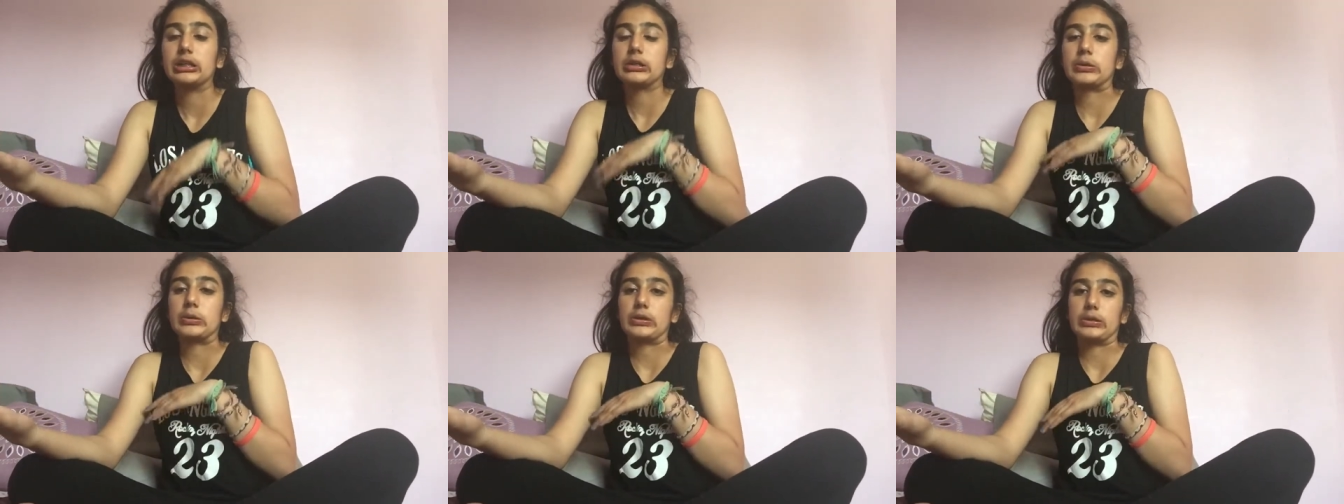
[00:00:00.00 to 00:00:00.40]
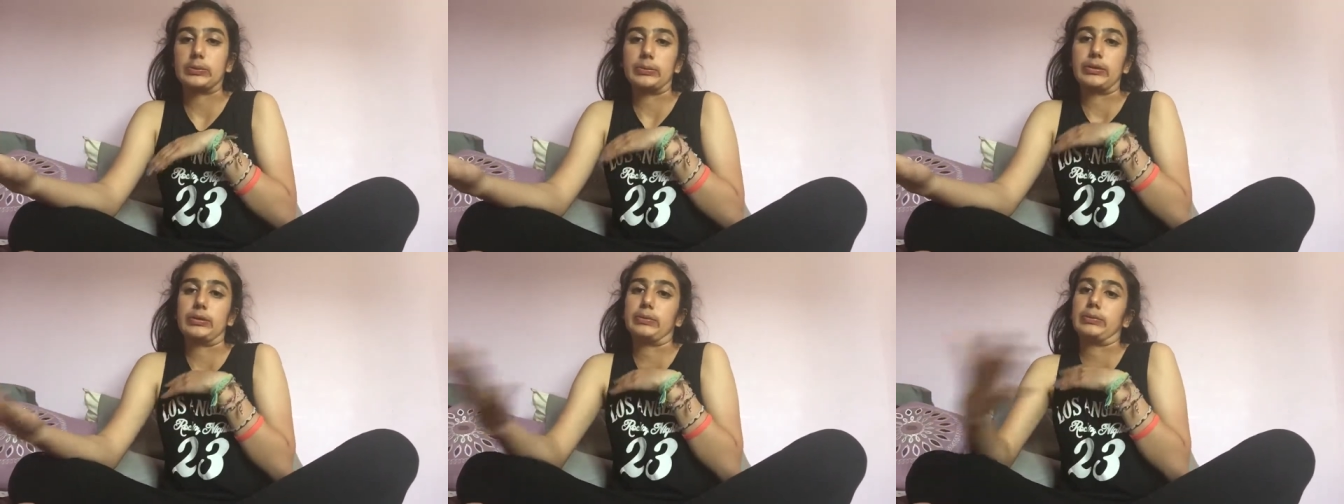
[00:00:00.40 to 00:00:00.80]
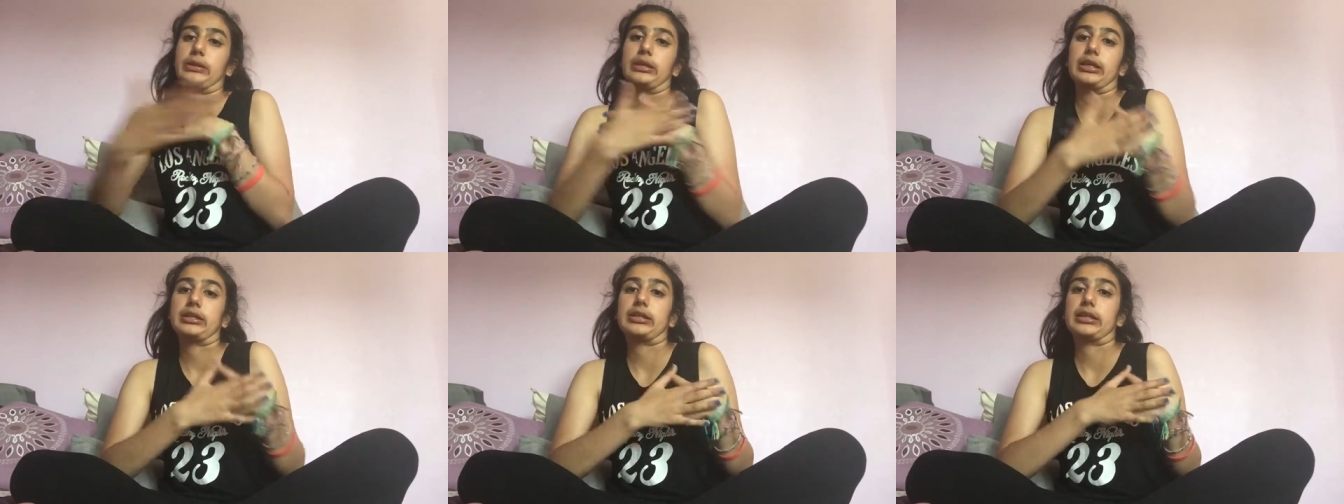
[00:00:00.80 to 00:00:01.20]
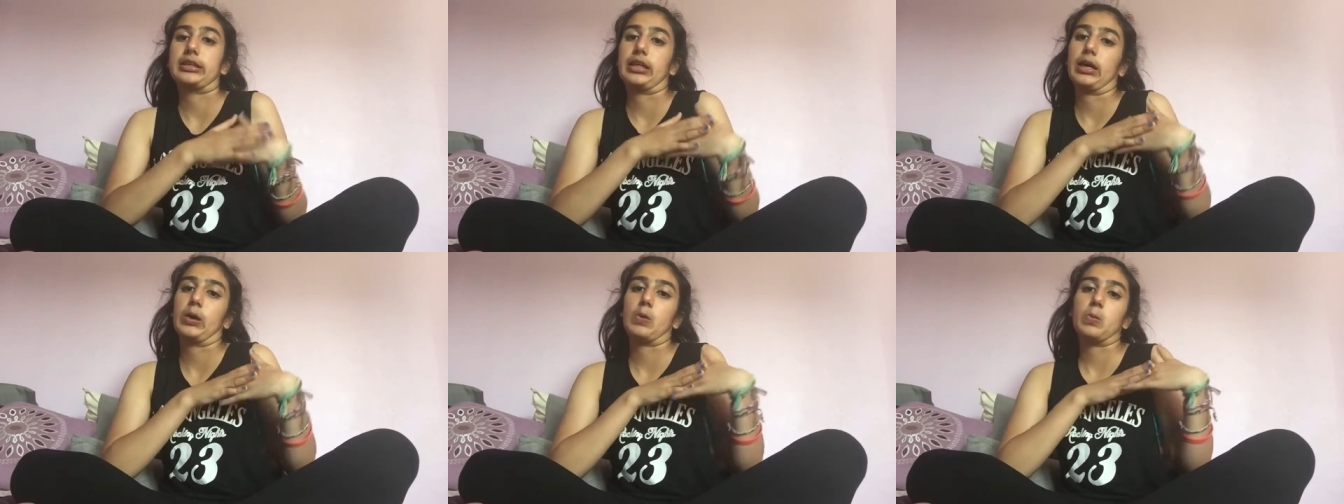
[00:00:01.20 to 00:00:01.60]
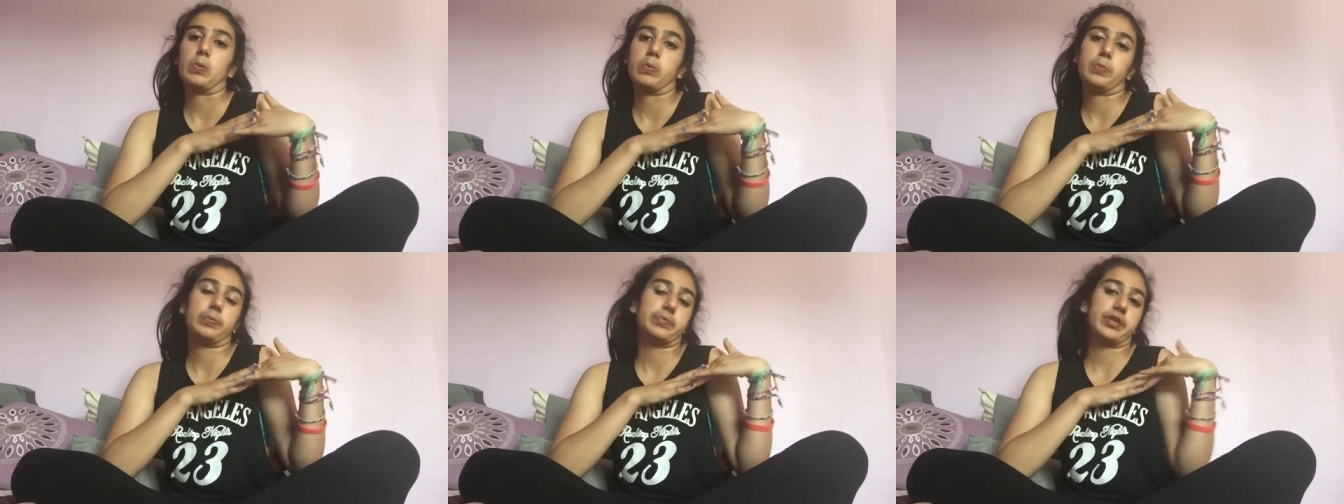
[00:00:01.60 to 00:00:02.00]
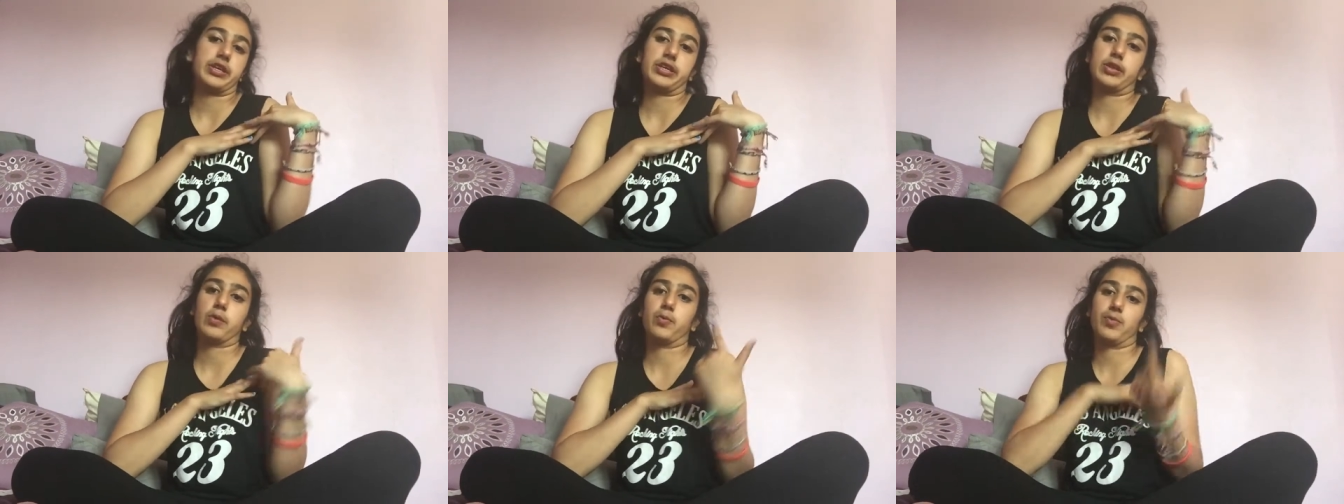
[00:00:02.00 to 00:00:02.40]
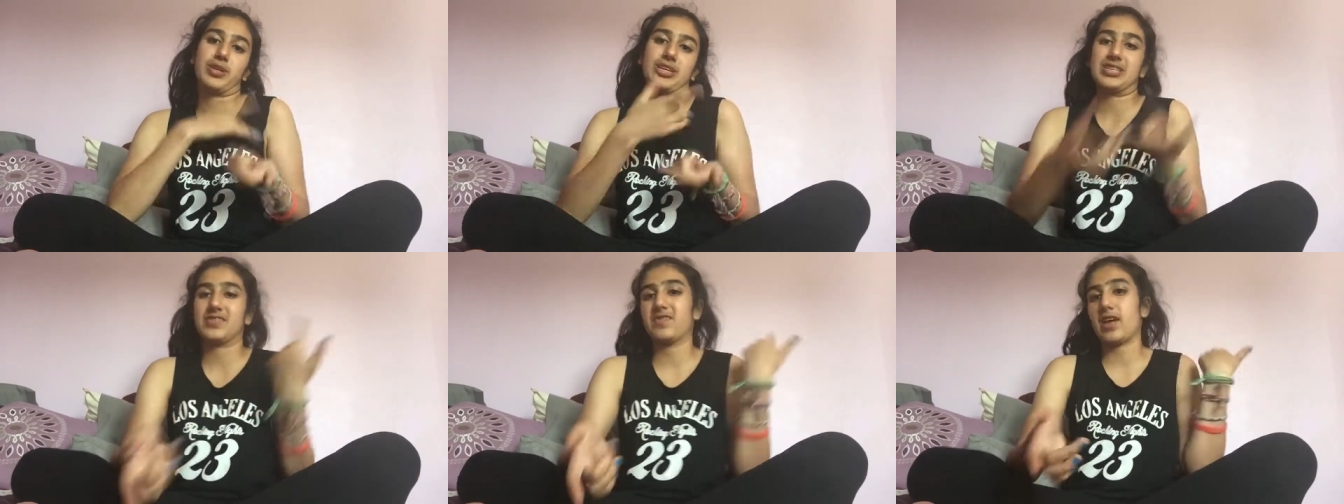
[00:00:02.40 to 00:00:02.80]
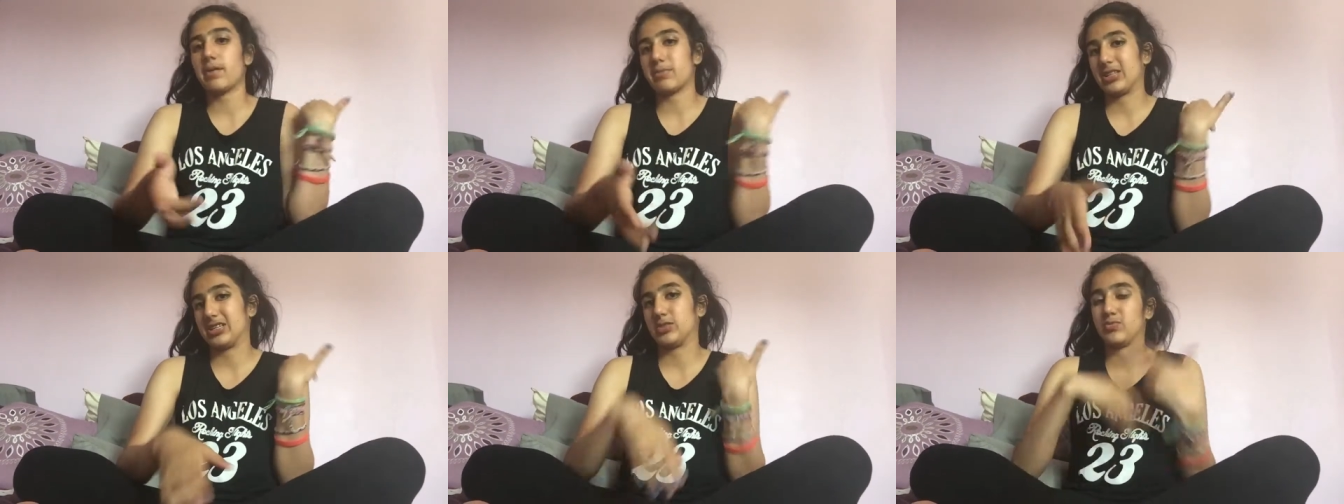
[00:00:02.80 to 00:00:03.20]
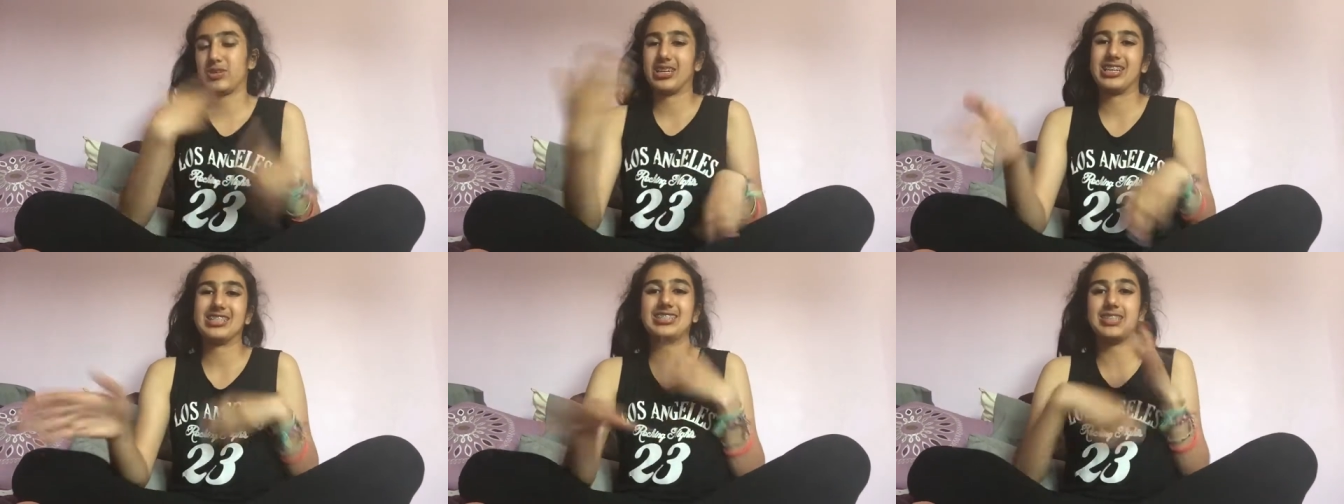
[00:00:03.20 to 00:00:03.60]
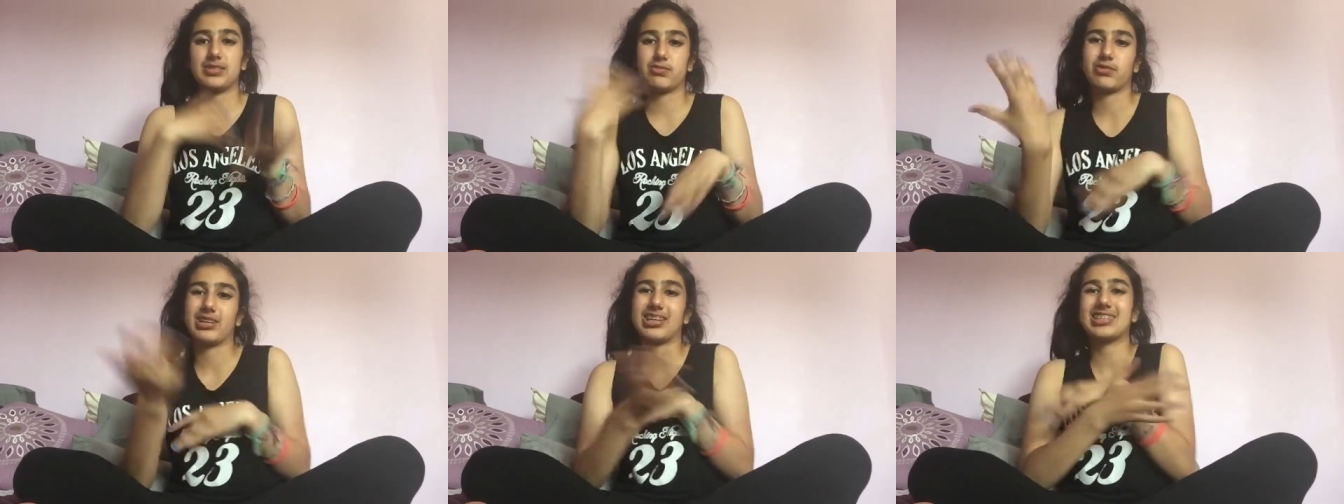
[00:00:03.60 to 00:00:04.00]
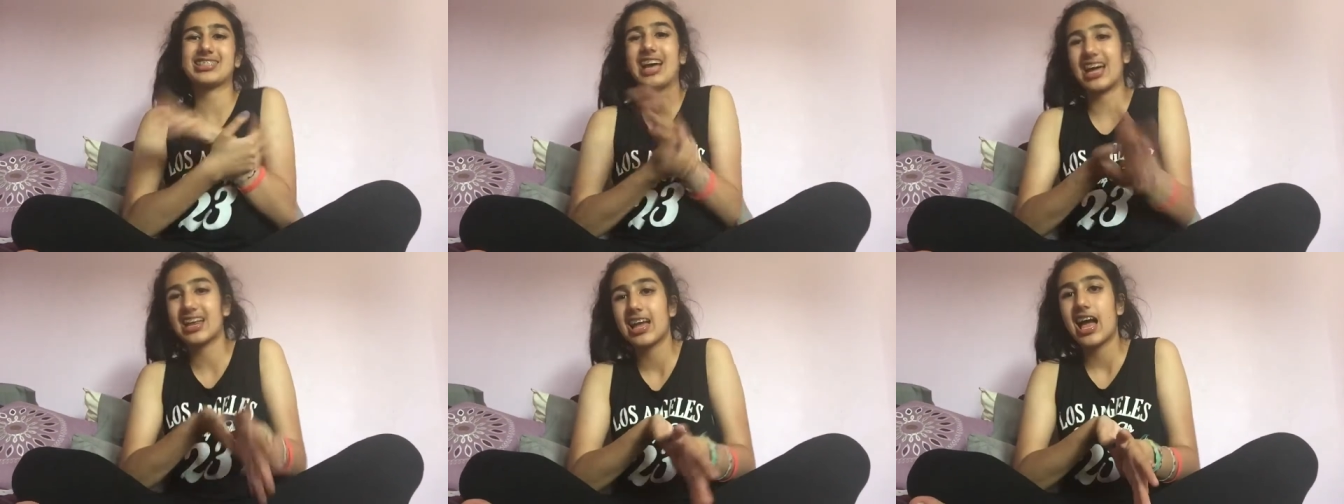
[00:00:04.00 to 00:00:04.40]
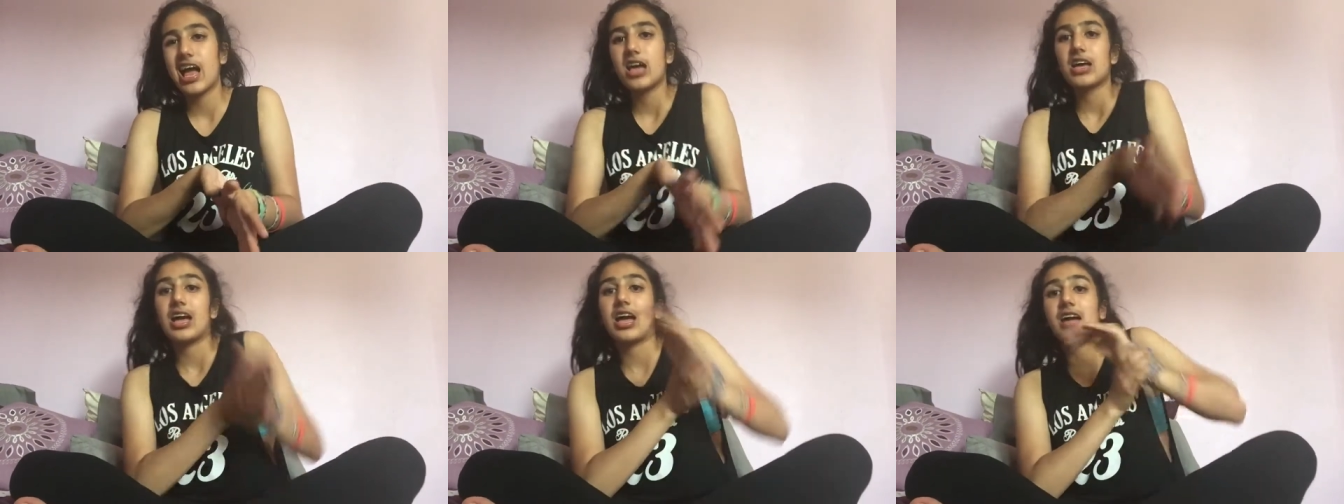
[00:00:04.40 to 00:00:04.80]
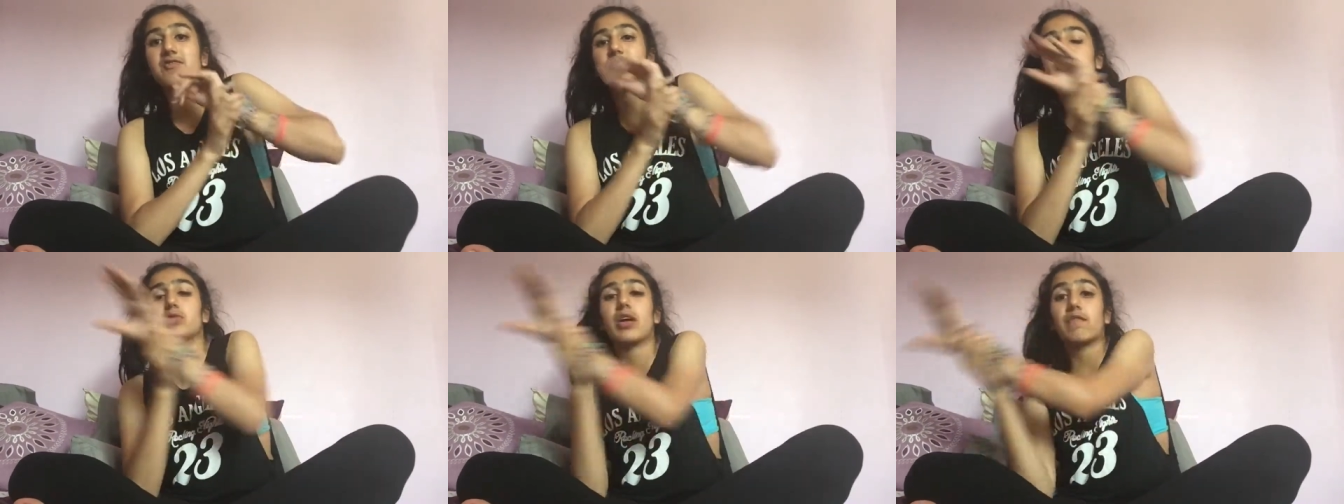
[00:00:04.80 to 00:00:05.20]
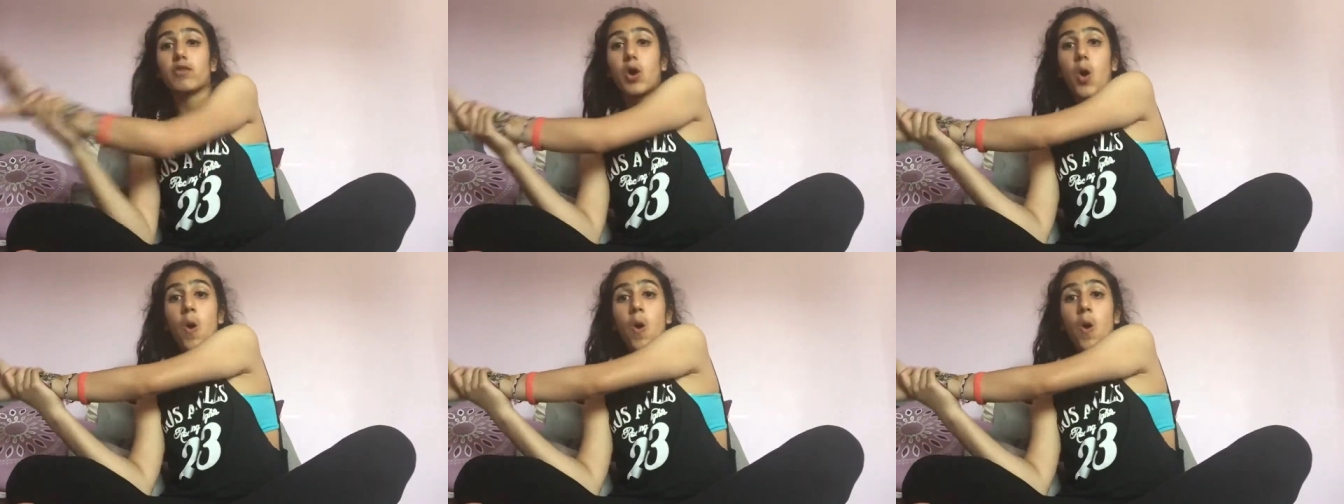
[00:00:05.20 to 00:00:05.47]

so it's just making me like saying I go, like you know Ria's fabulous, Ria is this, Ria is that. And I have to do that for a